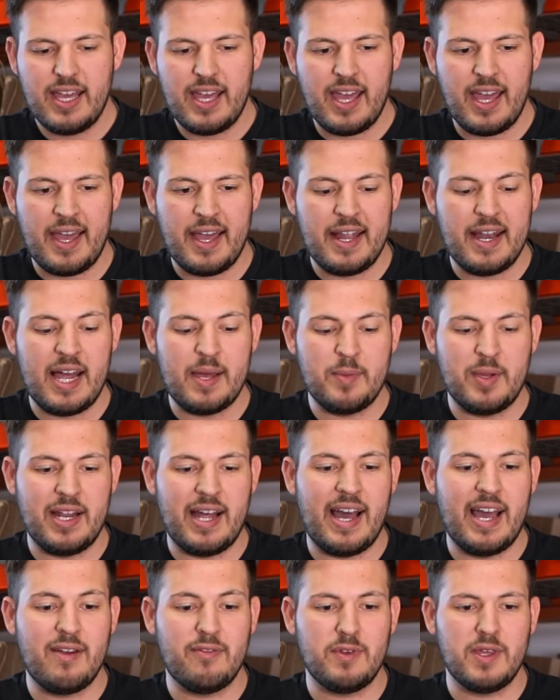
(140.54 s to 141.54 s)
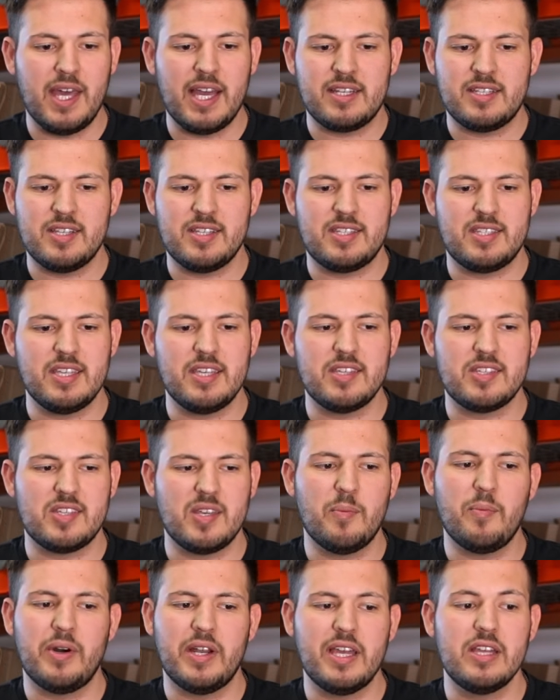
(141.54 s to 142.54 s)
And I mean, I have yet to see
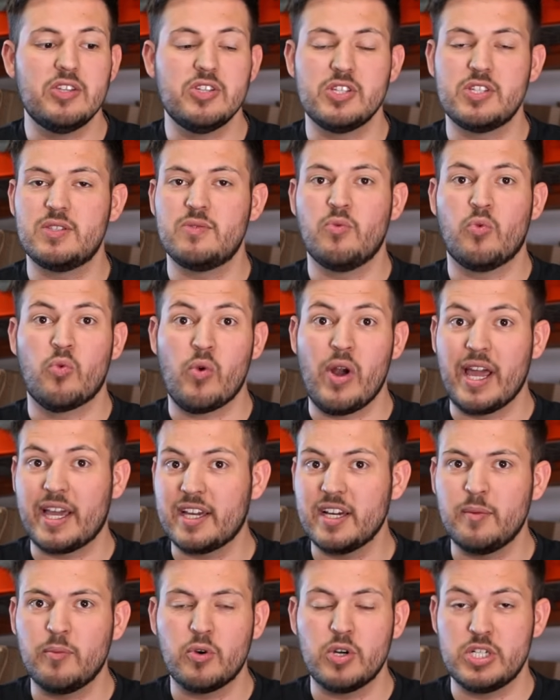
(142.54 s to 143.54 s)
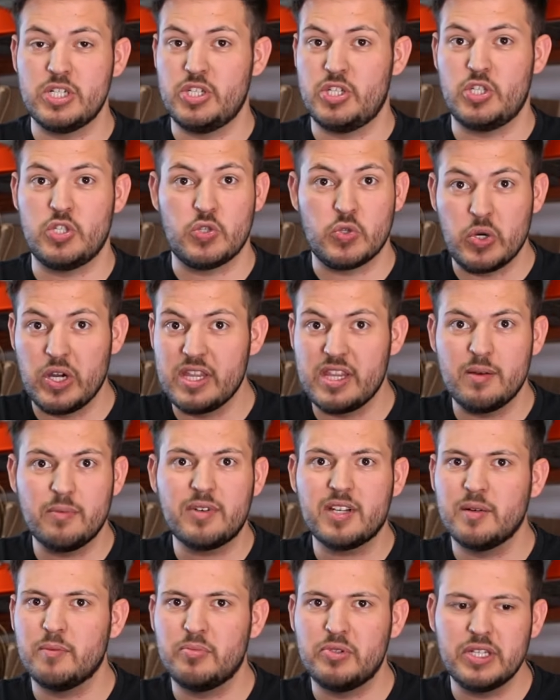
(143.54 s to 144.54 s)
somebody just wreck them or destroy
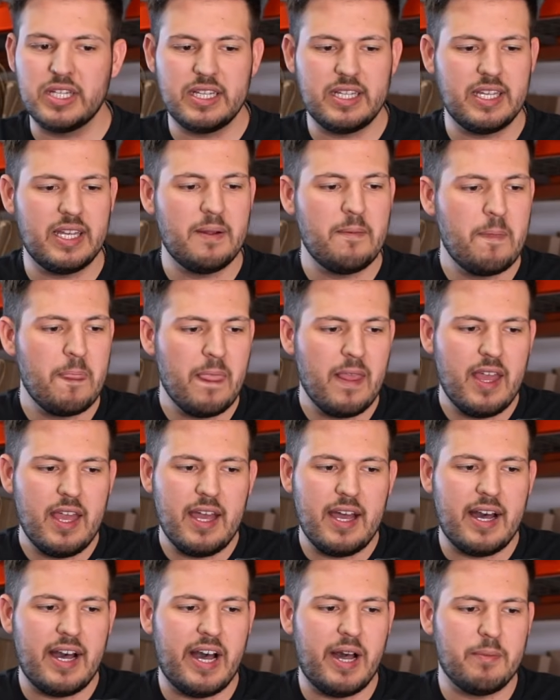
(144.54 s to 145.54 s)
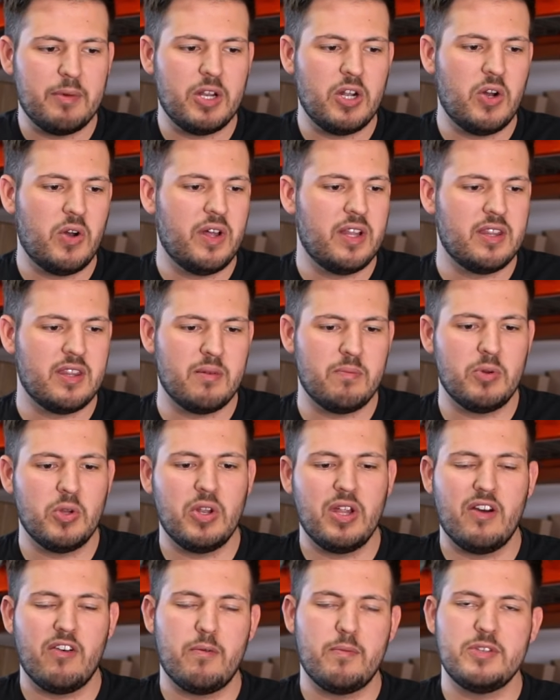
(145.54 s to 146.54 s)
them completely. You know, and the
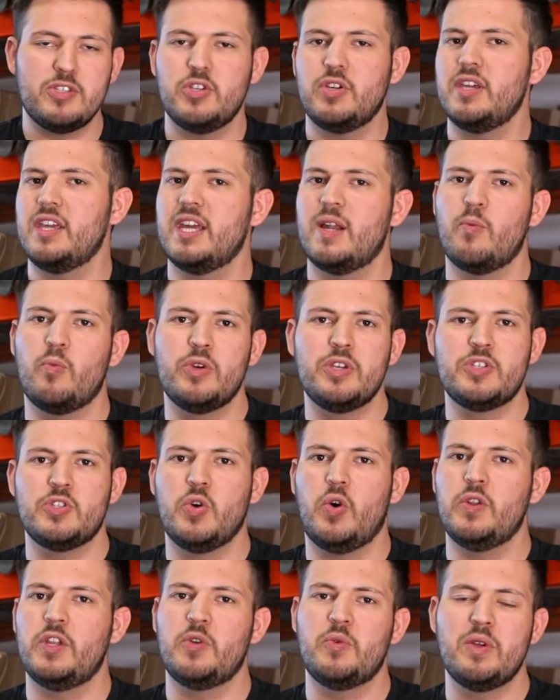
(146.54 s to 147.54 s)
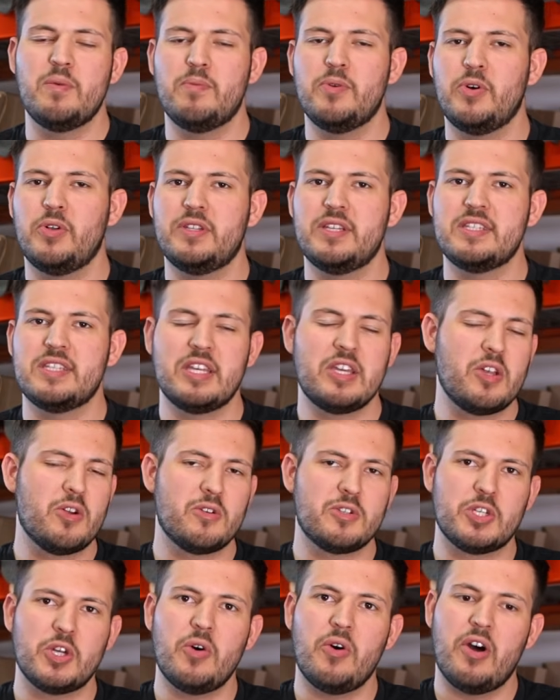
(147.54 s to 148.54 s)
beauty of them is you can get them resold and rebuilt as the
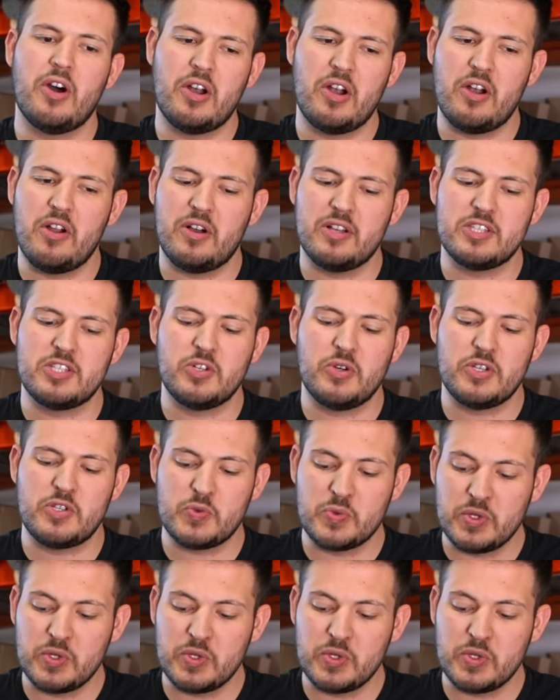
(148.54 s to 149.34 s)
years go on and on. So it's